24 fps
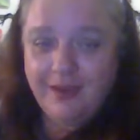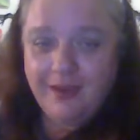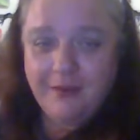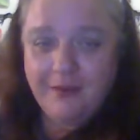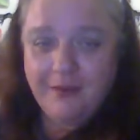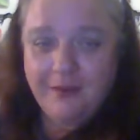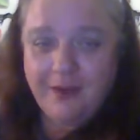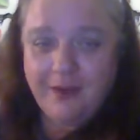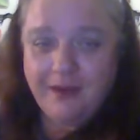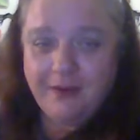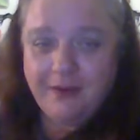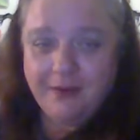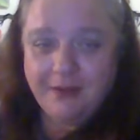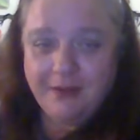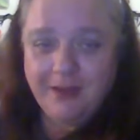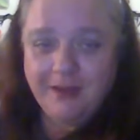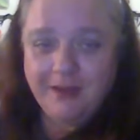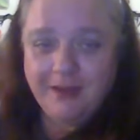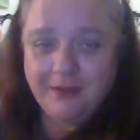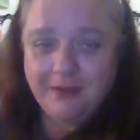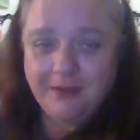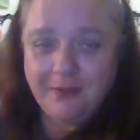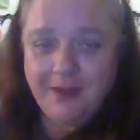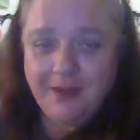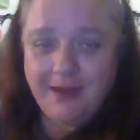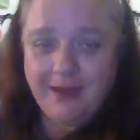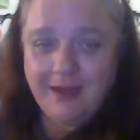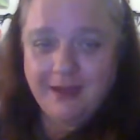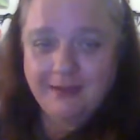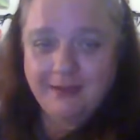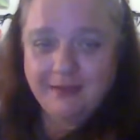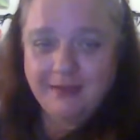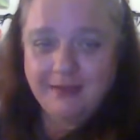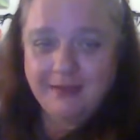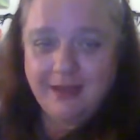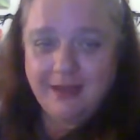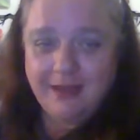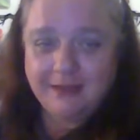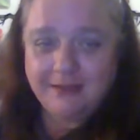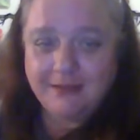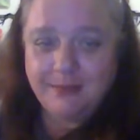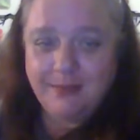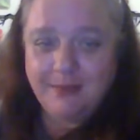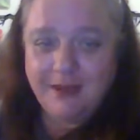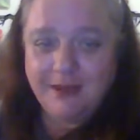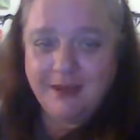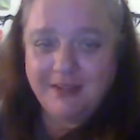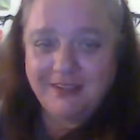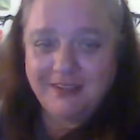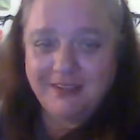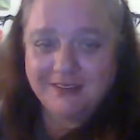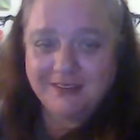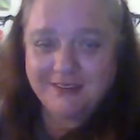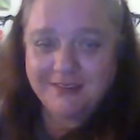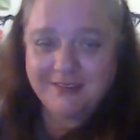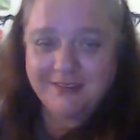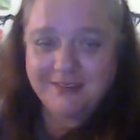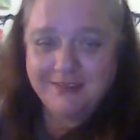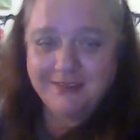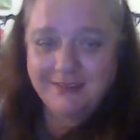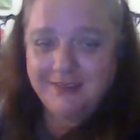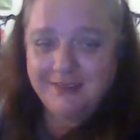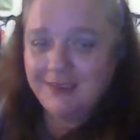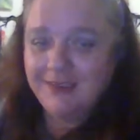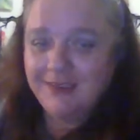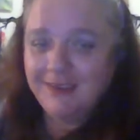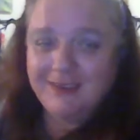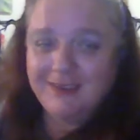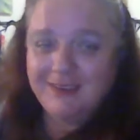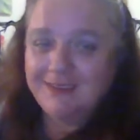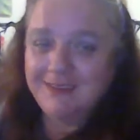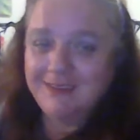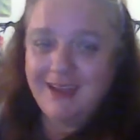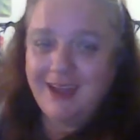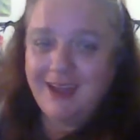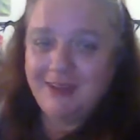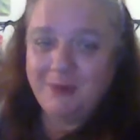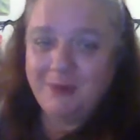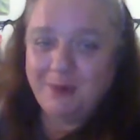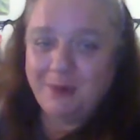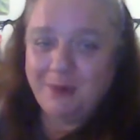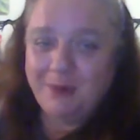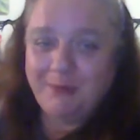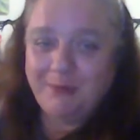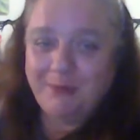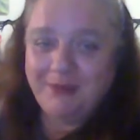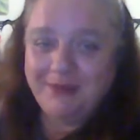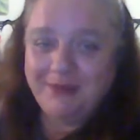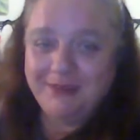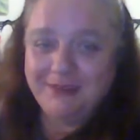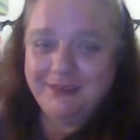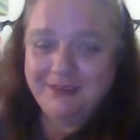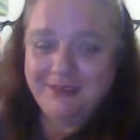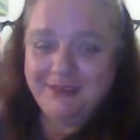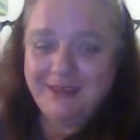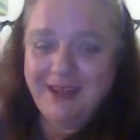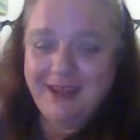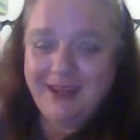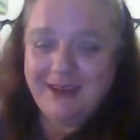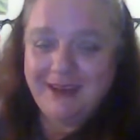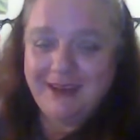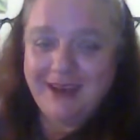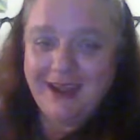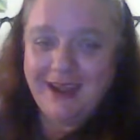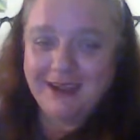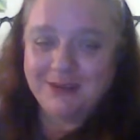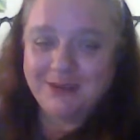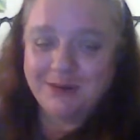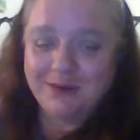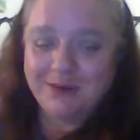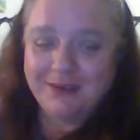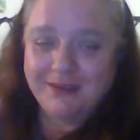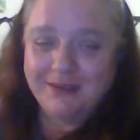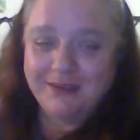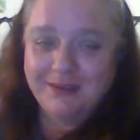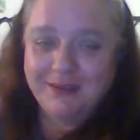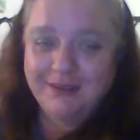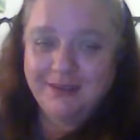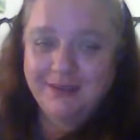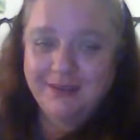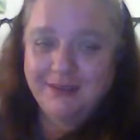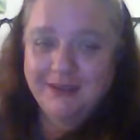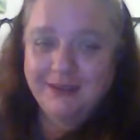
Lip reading: Oh, I don't like the way that smile looks. Not normal. Not natural.